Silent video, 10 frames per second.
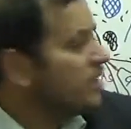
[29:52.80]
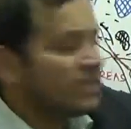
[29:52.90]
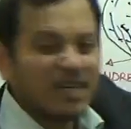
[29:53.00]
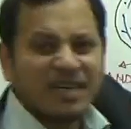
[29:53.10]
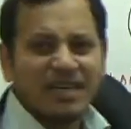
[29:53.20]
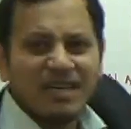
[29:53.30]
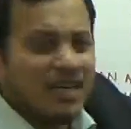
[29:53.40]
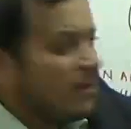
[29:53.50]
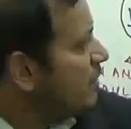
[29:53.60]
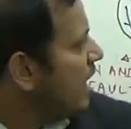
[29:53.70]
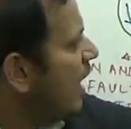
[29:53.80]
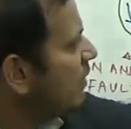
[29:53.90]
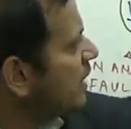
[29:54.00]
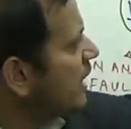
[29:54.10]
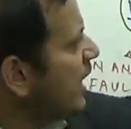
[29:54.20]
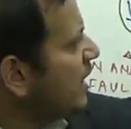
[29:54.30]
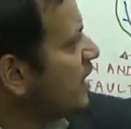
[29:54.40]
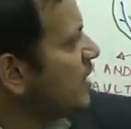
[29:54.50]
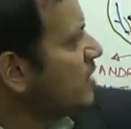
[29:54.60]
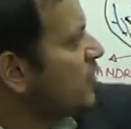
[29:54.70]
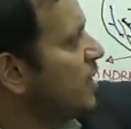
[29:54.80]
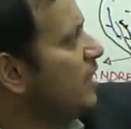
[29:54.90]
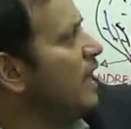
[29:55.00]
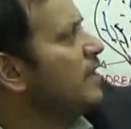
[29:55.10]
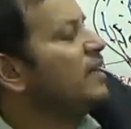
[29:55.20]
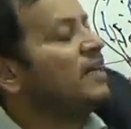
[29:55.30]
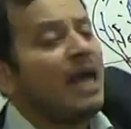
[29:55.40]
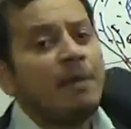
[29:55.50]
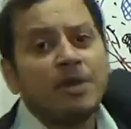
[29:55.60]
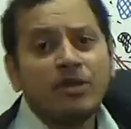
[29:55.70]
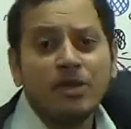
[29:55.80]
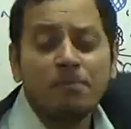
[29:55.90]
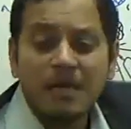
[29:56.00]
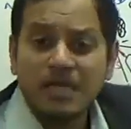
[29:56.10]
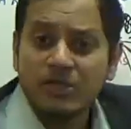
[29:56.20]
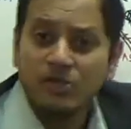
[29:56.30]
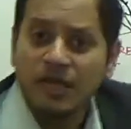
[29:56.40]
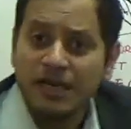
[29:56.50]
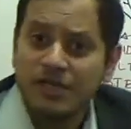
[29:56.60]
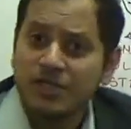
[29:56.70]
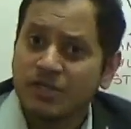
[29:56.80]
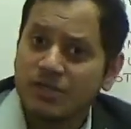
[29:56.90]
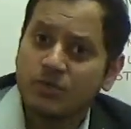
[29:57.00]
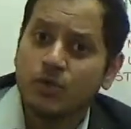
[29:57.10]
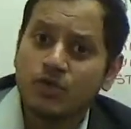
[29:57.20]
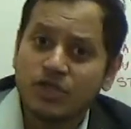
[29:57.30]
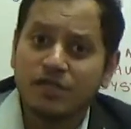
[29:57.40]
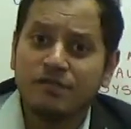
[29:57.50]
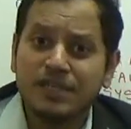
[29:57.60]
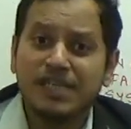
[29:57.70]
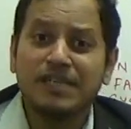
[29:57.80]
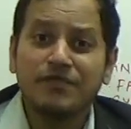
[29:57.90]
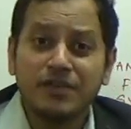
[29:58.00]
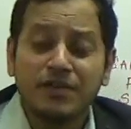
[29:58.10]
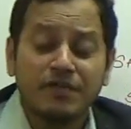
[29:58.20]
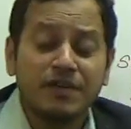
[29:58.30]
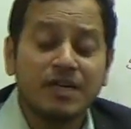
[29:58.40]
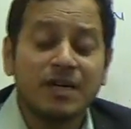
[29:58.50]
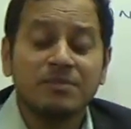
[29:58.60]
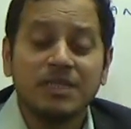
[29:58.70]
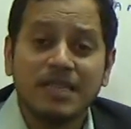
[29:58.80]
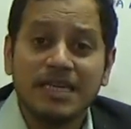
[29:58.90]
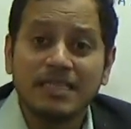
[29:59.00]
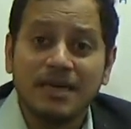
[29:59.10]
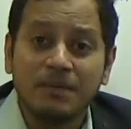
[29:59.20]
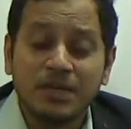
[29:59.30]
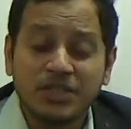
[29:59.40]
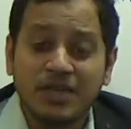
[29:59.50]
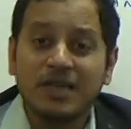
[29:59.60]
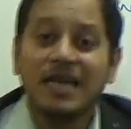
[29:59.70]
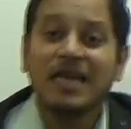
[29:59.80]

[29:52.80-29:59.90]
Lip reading: region. We have the Canadian Shield and the Labrador Peninsula region. The question, if it comes in the examination,